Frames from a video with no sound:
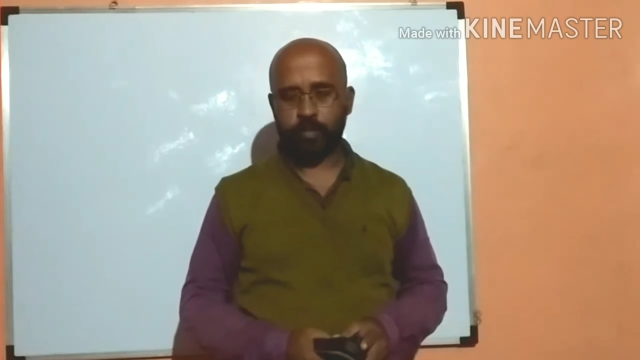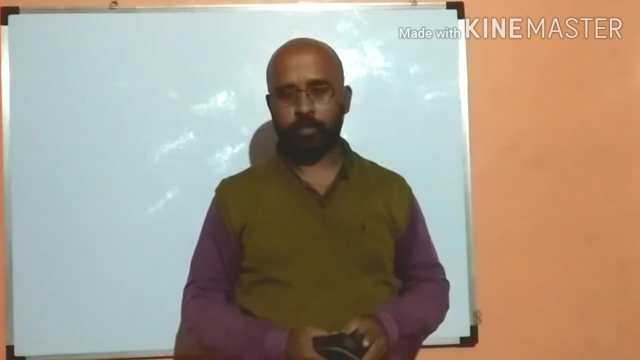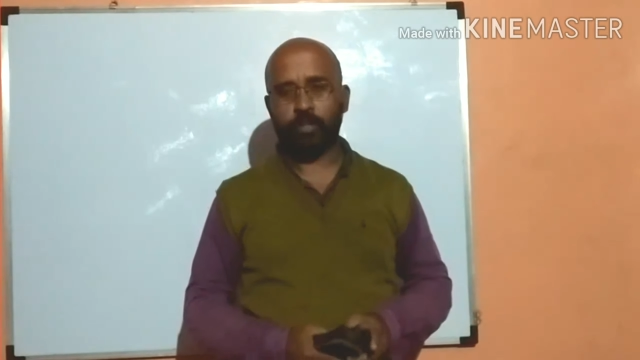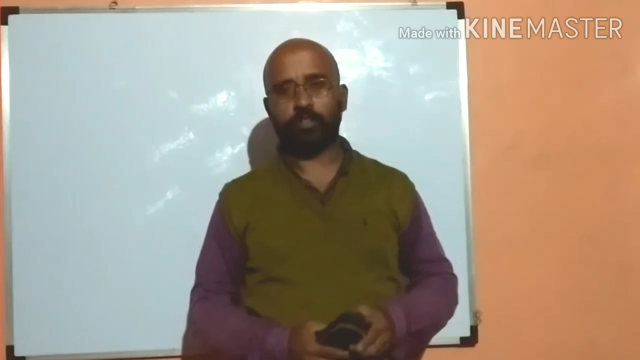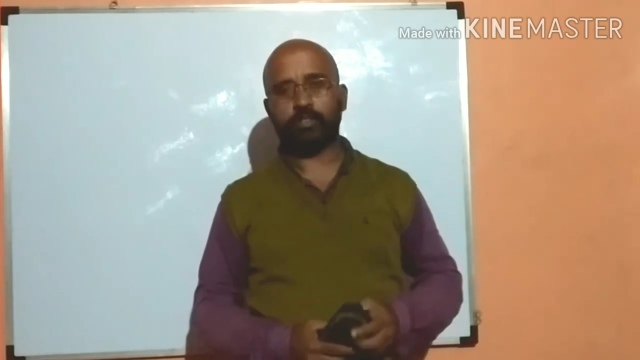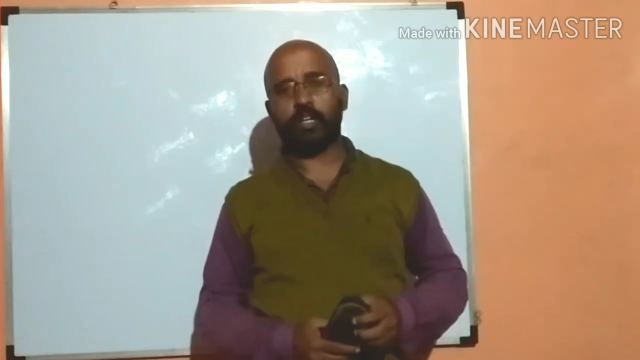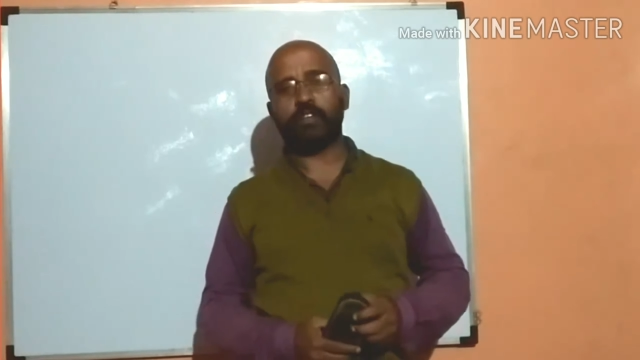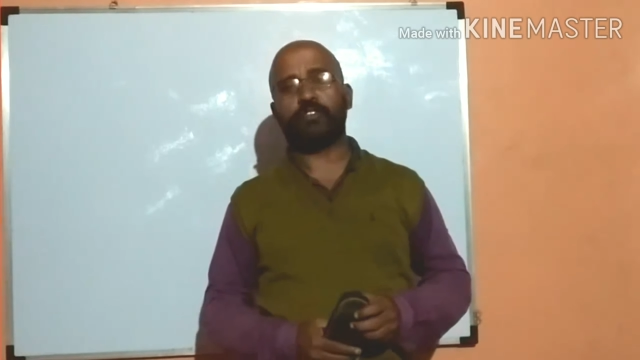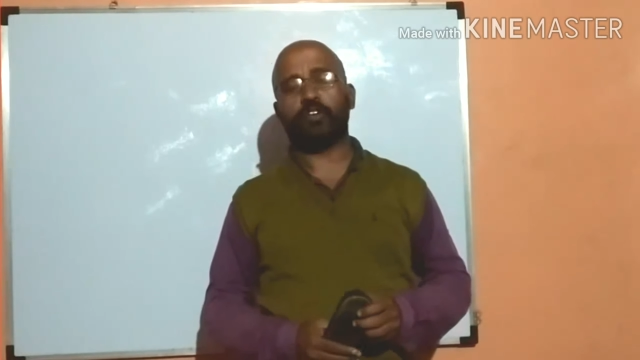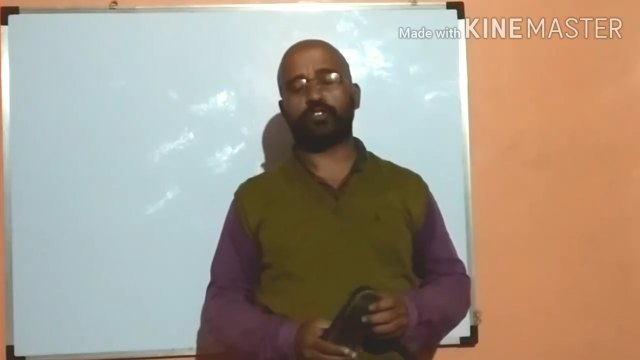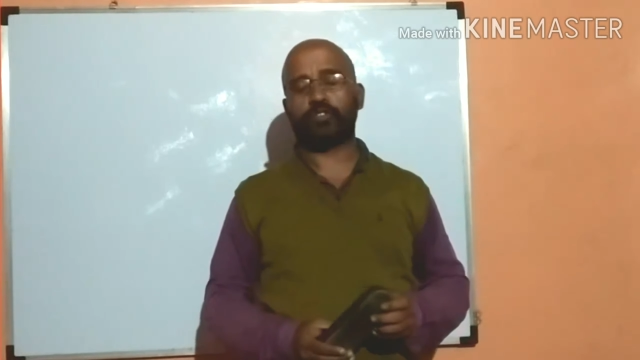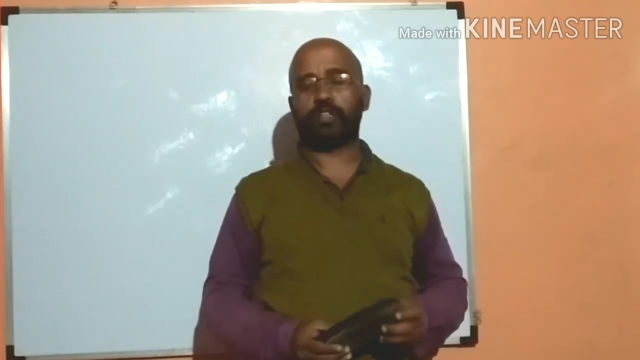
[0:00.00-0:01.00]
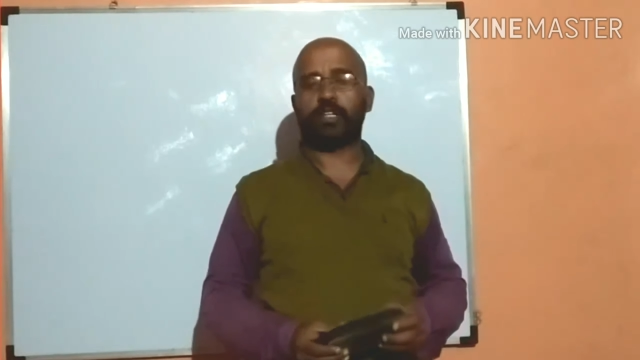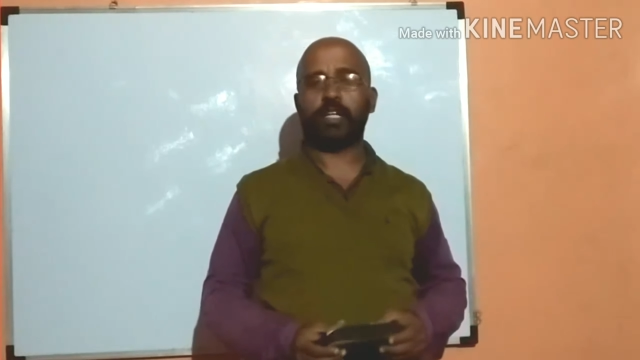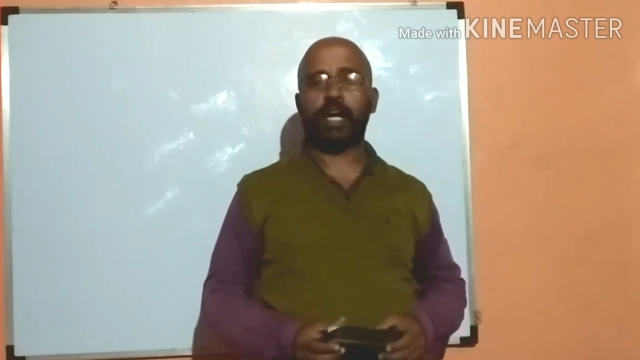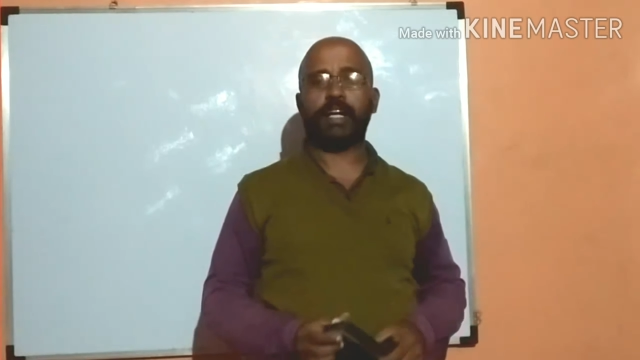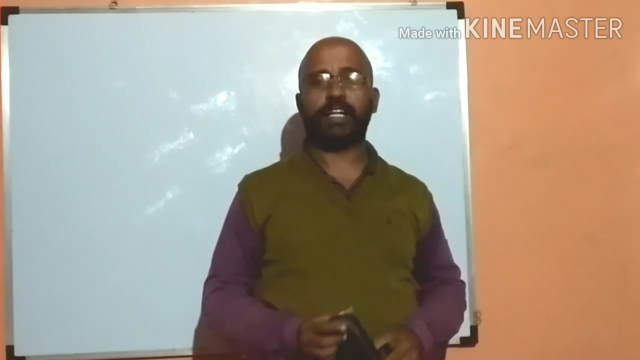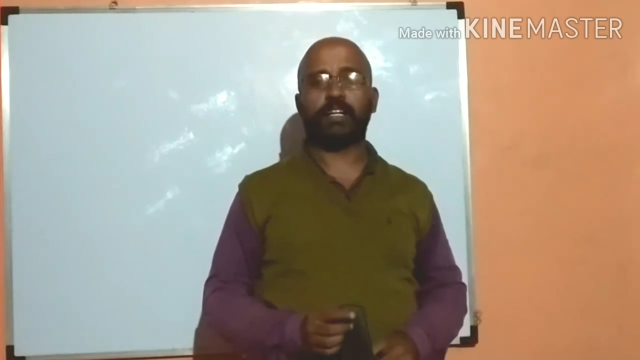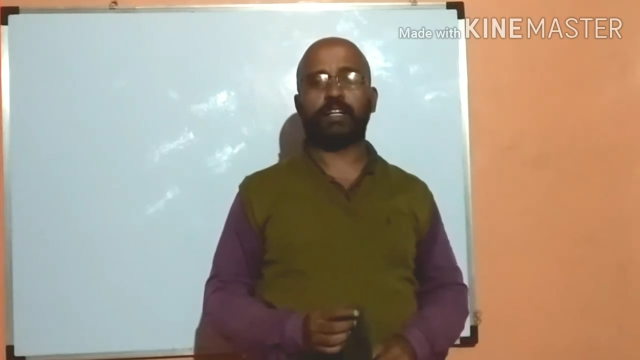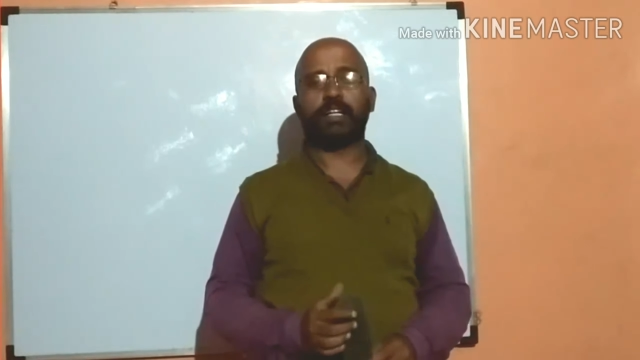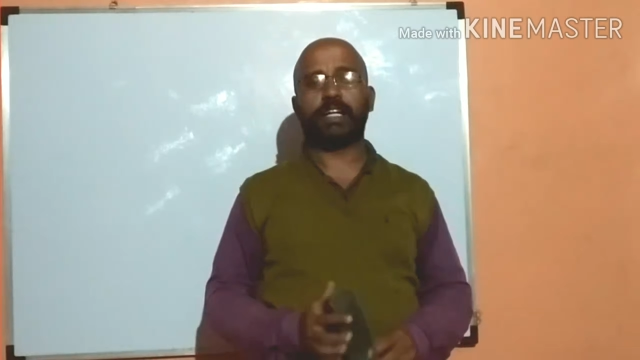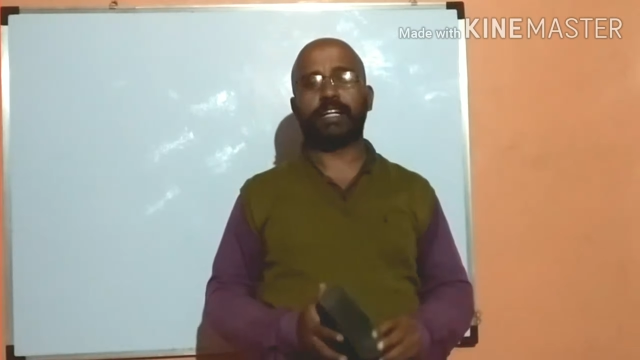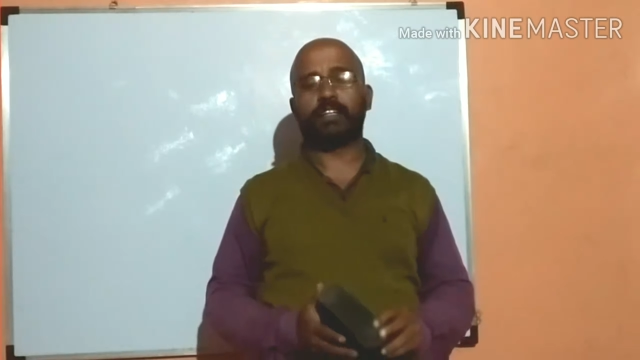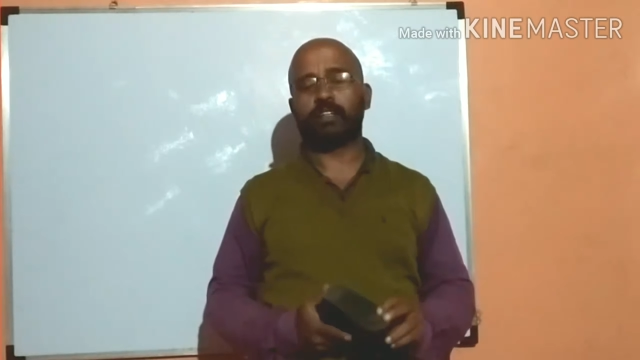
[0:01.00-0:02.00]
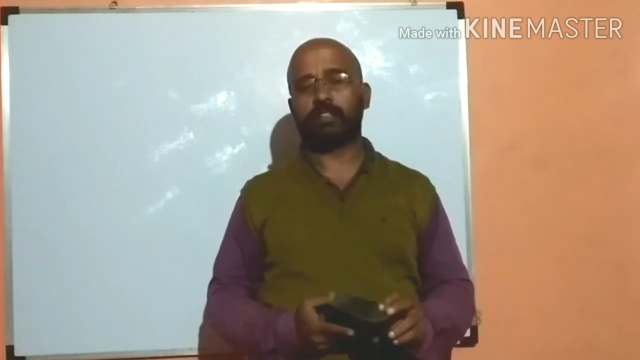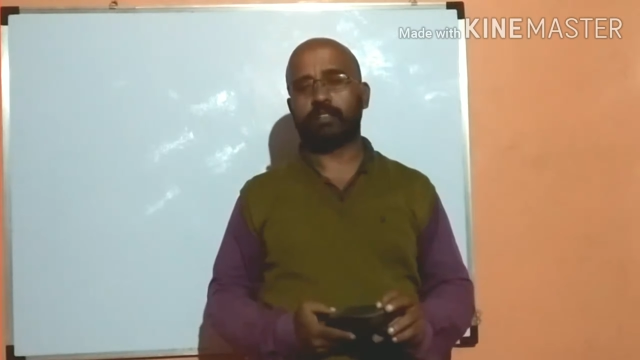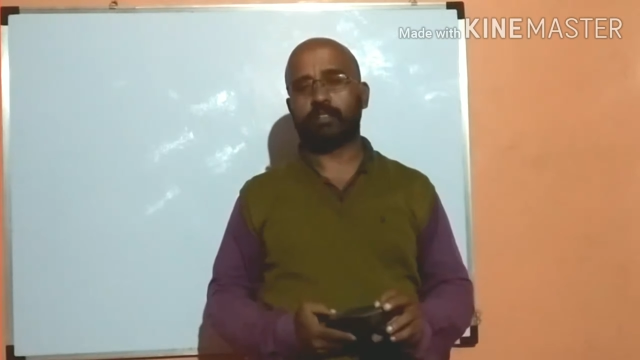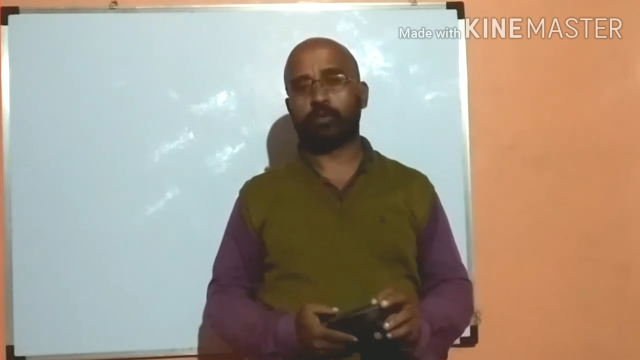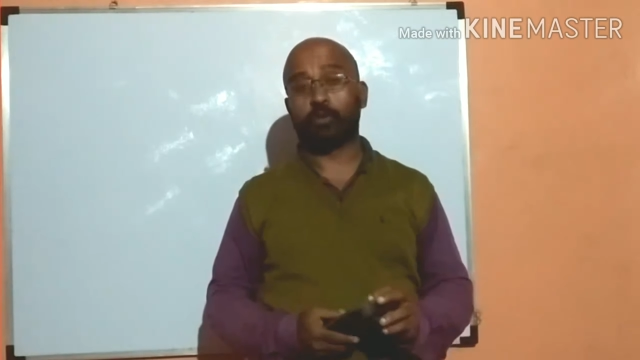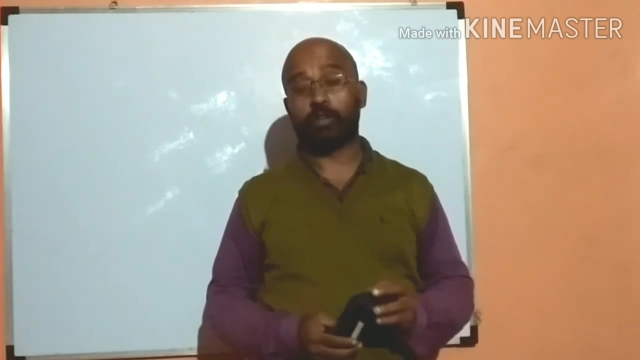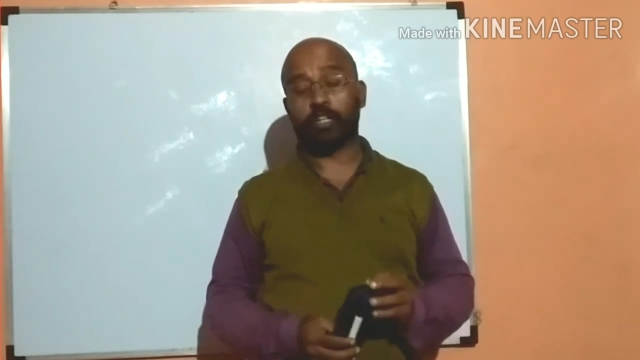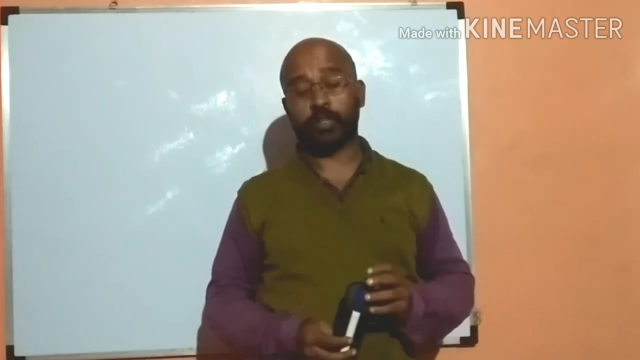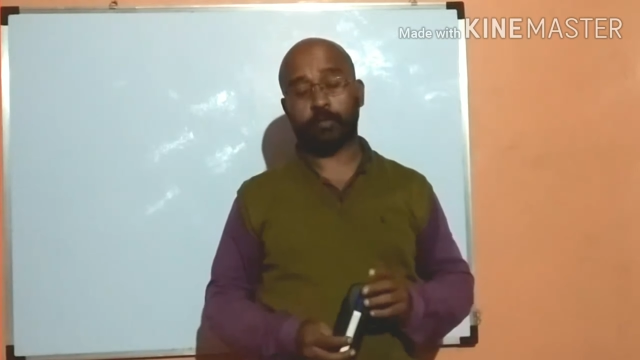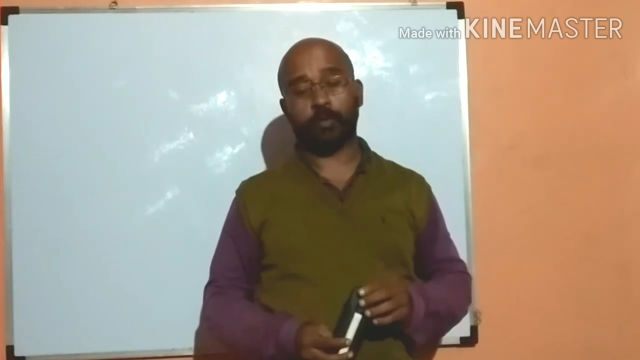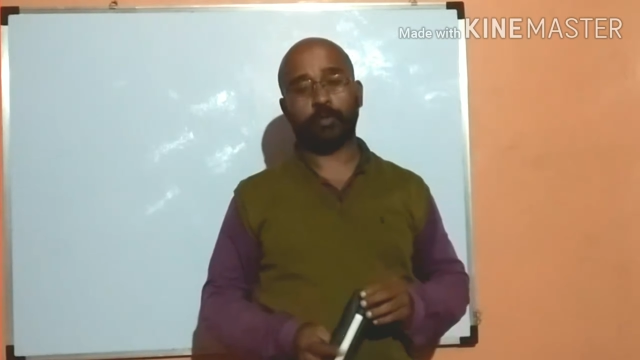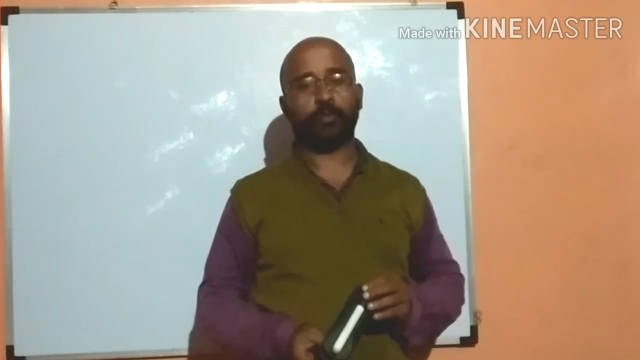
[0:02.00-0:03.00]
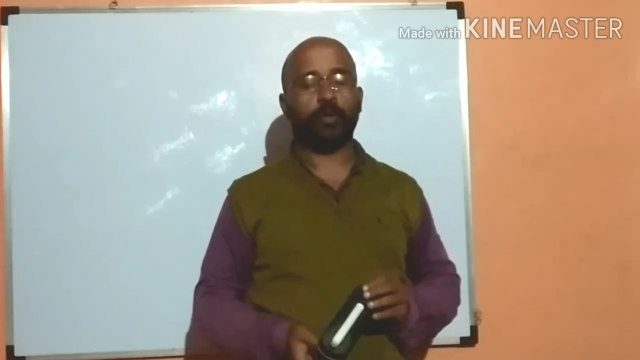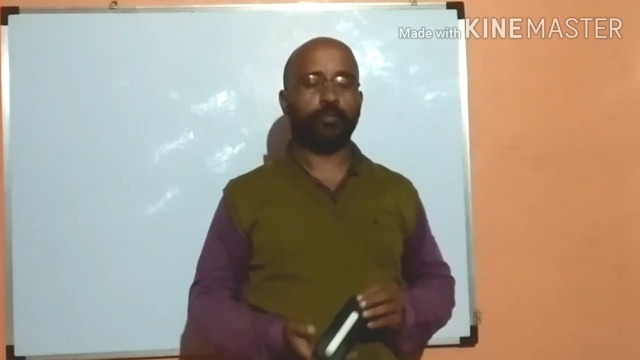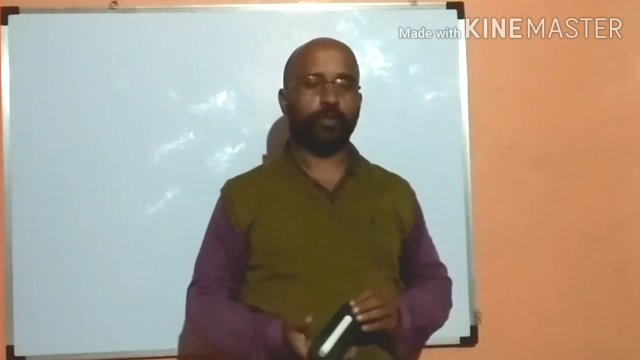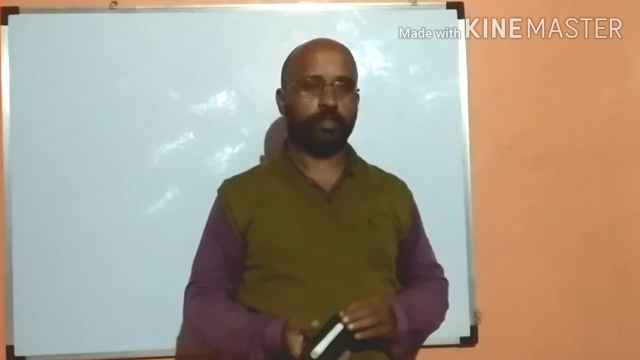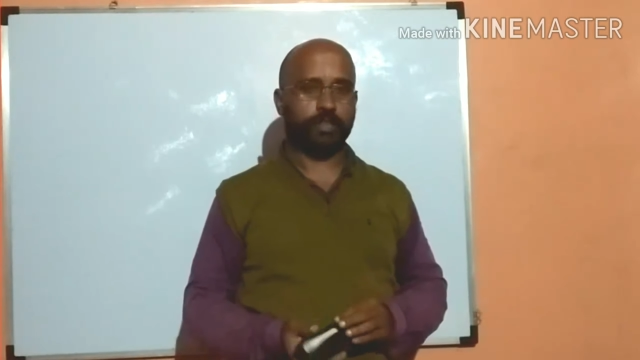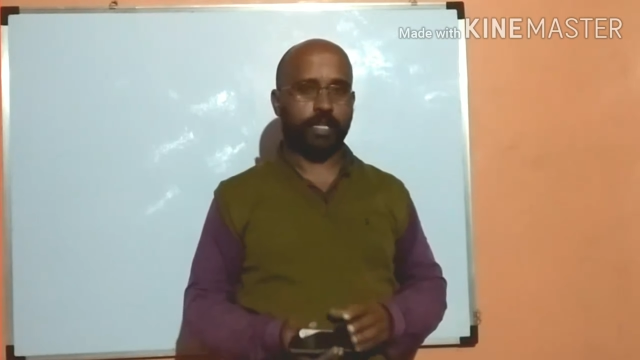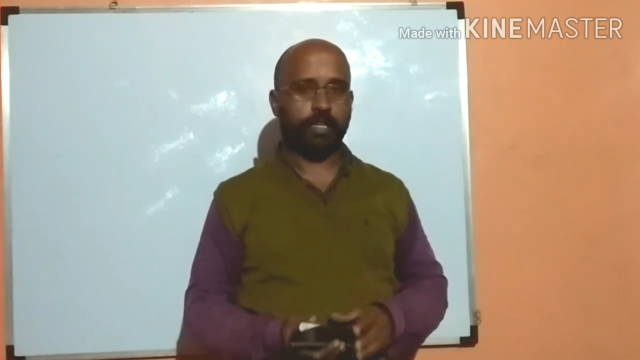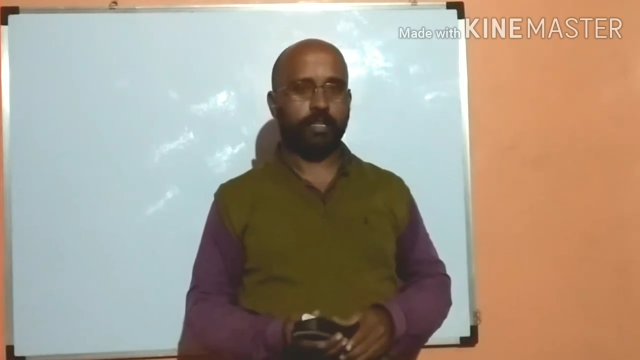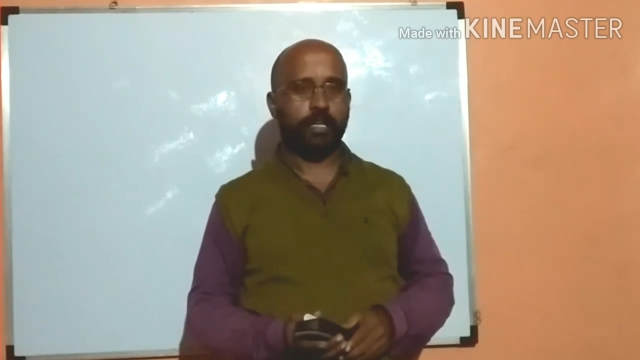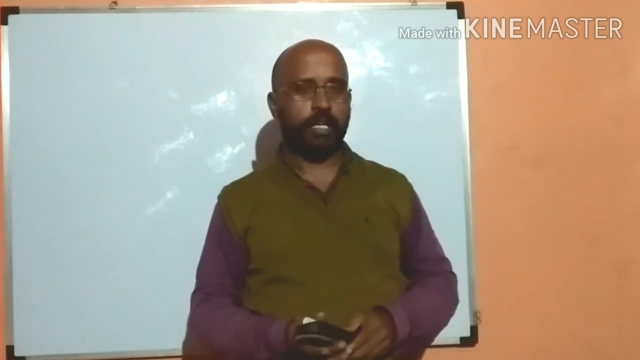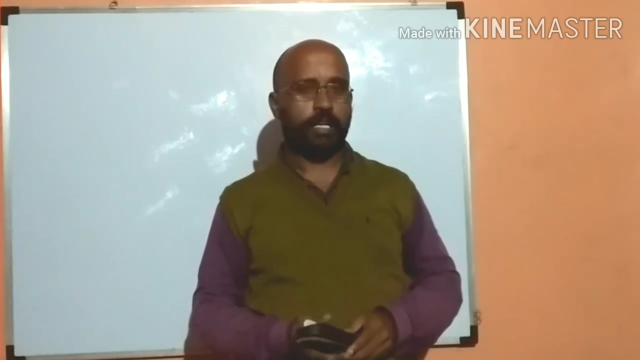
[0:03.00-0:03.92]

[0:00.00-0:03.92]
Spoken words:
because unfortunately, I didn't get good response from your side.